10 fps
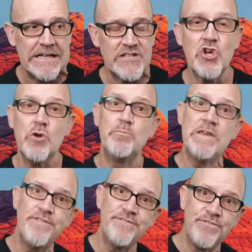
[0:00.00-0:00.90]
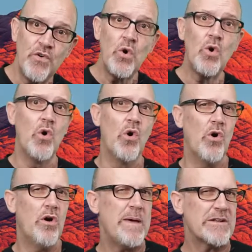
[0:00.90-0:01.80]
So
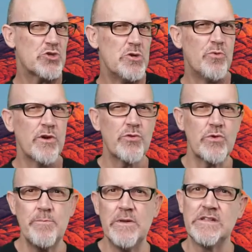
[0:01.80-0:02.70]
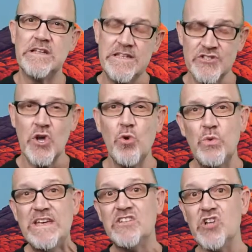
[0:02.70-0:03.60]
before about 2.3 billion years ago,
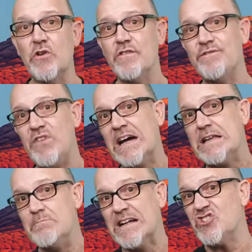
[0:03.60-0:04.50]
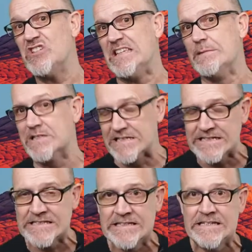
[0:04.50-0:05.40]
we don't find much
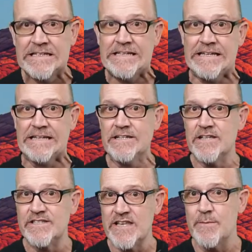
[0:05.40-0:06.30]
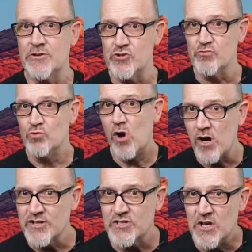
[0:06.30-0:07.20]
hematite in sedimentary
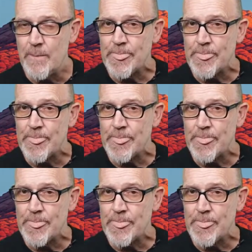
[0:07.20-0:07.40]
rocks,